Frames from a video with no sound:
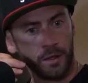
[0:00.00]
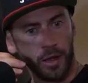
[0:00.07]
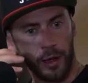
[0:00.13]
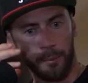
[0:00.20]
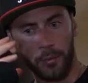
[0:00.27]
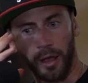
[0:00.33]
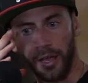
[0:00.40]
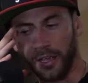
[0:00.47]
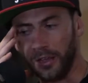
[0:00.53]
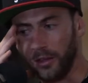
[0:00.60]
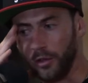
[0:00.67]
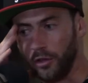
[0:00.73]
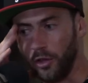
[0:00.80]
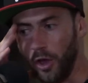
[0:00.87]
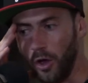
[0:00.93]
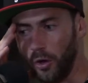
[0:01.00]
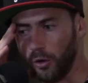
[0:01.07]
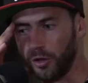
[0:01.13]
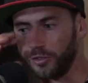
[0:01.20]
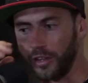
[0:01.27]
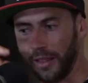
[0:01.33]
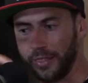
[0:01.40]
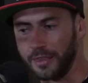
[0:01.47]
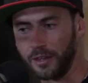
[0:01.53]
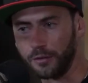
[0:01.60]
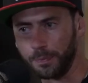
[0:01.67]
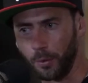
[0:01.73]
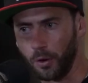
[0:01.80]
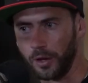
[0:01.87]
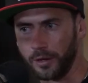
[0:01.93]
I'm like, yo, because at this
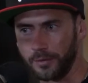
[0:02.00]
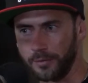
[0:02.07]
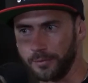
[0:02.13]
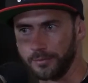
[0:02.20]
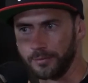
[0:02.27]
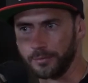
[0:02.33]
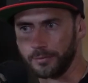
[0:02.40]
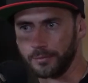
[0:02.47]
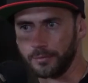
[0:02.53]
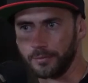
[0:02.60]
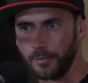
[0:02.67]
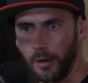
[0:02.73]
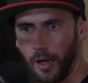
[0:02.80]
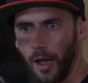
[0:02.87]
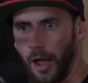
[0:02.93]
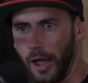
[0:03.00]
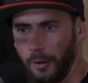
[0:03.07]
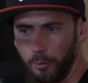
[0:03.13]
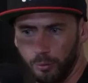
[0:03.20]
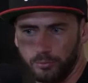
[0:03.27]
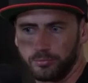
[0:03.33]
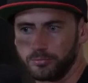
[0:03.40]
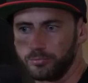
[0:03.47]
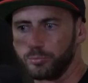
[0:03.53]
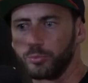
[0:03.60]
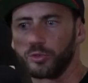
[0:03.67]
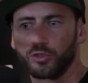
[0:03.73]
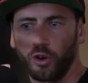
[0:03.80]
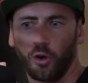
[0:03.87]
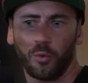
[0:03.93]
point, I
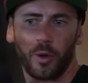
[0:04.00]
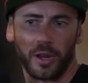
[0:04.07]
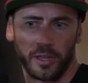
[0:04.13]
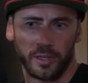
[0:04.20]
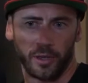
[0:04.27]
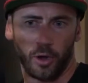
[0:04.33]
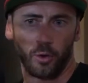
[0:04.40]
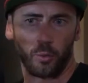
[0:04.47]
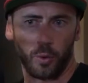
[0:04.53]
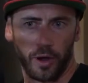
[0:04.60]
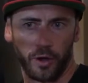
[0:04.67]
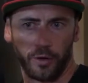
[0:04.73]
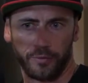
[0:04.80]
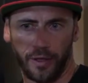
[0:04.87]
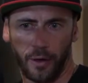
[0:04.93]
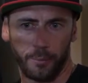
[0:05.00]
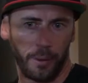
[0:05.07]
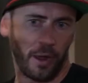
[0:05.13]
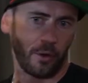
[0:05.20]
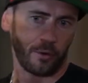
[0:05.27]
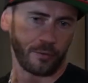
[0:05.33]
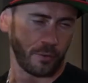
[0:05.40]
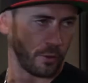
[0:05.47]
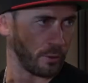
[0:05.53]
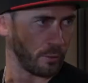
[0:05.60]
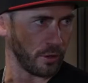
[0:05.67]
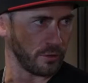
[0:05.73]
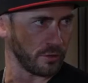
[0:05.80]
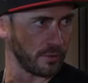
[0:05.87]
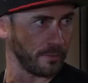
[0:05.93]
was already aware of how powerful it
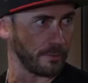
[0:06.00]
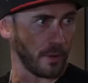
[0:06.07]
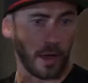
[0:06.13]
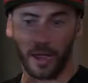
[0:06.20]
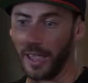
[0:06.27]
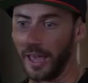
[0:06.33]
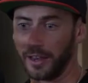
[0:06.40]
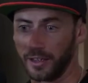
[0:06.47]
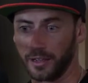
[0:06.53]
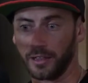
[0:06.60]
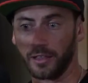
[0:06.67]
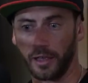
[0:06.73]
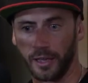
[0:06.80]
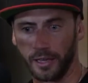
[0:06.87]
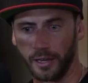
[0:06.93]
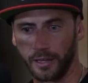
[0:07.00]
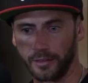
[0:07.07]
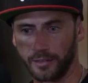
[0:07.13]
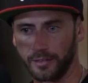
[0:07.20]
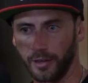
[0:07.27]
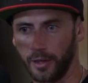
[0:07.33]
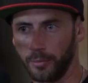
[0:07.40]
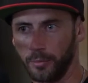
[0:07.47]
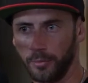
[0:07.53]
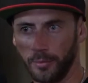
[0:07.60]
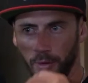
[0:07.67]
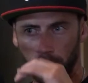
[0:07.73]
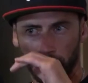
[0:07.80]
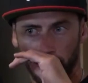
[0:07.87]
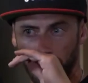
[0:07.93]
was. I had a client at the time.
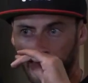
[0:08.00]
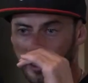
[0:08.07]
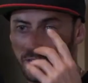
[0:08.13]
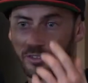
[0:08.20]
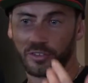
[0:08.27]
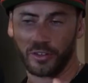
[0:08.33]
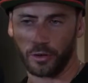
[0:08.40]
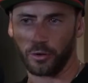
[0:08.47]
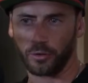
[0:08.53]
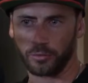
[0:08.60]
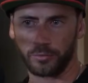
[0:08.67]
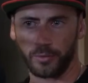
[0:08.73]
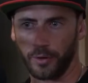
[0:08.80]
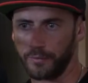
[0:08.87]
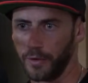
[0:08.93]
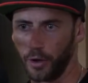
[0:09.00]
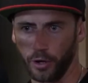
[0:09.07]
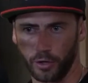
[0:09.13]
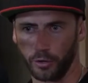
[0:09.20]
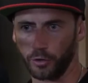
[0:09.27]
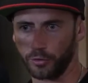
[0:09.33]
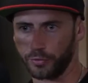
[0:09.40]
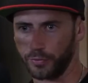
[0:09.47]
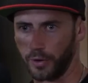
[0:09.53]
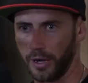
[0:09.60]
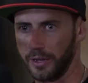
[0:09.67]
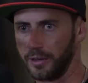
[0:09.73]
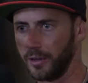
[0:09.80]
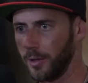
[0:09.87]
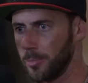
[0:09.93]
He's still a very close
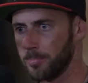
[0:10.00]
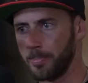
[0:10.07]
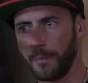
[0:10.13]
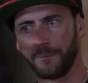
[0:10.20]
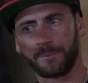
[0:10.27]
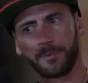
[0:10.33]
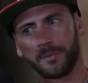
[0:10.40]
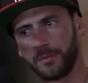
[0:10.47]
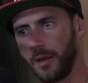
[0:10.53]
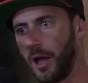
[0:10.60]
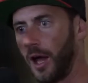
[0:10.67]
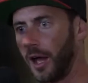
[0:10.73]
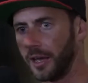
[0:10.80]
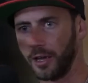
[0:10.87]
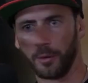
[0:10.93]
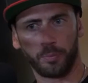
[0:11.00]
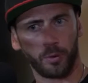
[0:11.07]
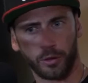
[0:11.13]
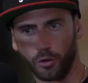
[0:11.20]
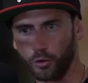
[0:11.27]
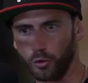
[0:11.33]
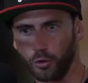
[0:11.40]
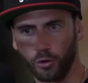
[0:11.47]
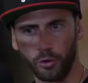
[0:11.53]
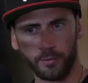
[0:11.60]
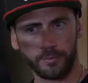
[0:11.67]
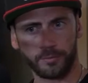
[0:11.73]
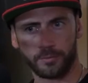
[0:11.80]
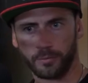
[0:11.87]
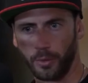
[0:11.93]
friend. High up with
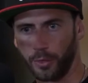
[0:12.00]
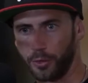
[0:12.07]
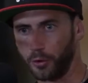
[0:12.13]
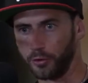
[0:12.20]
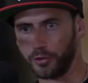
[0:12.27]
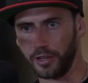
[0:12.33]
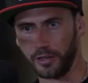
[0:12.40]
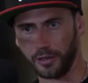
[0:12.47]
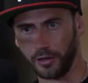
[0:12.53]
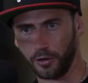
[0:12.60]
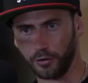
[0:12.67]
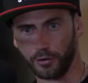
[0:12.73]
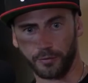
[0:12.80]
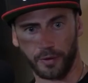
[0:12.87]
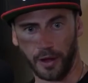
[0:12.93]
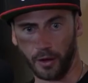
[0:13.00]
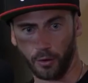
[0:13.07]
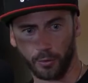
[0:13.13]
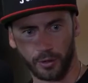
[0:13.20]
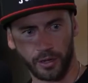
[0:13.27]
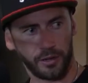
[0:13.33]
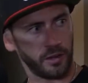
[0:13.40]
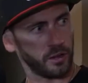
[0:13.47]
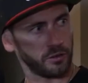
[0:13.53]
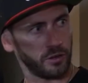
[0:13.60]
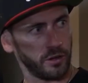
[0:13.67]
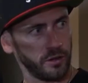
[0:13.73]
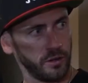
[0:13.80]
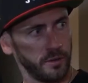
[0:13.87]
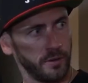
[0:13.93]
Google, 13 years of heroin addiction.